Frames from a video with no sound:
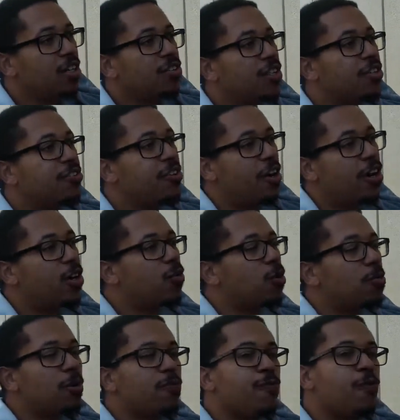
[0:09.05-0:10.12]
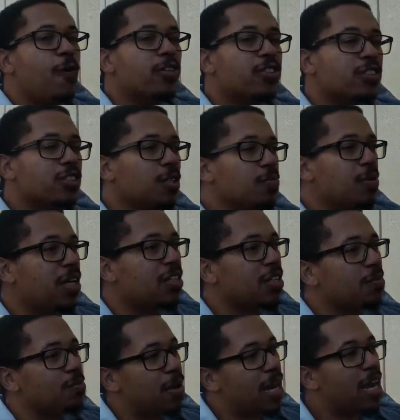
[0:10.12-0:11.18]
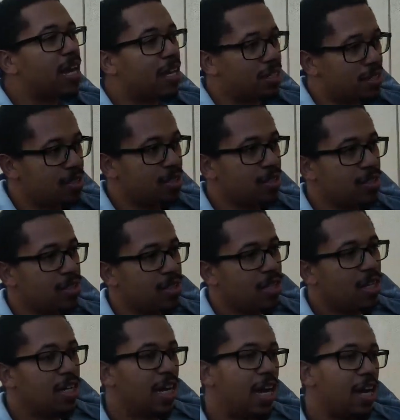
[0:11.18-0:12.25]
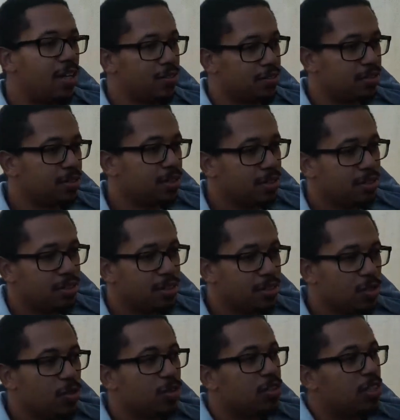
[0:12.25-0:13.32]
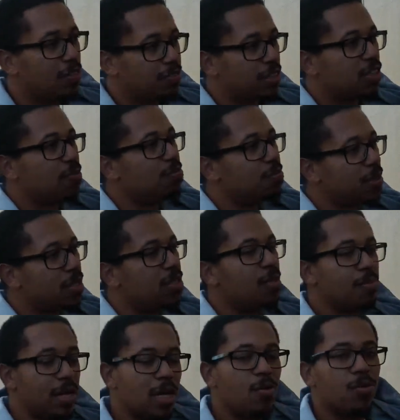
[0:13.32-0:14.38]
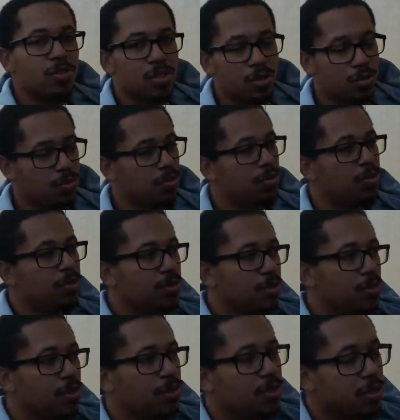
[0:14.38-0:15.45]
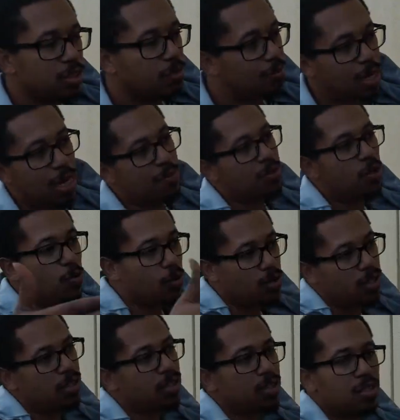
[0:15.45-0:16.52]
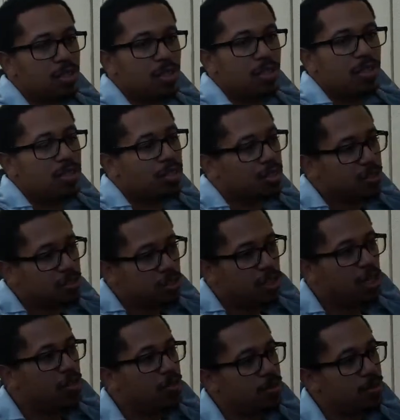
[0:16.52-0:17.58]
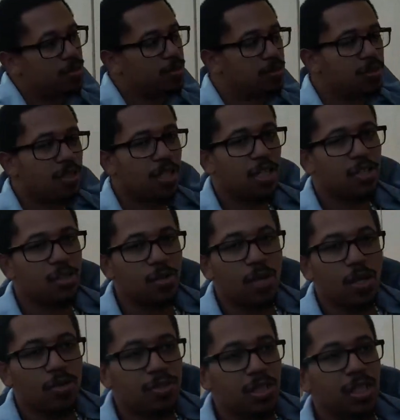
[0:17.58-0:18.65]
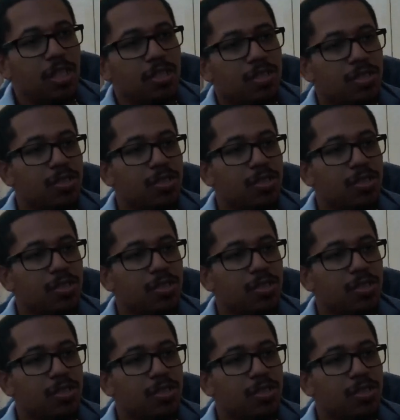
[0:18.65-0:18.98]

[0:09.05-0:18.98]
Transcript: The daughter will be forced into being the man of the house. Yeah. Do the stuff that the man, the man would do. Because the mom don't want to, you know, yeah. uh, do those things.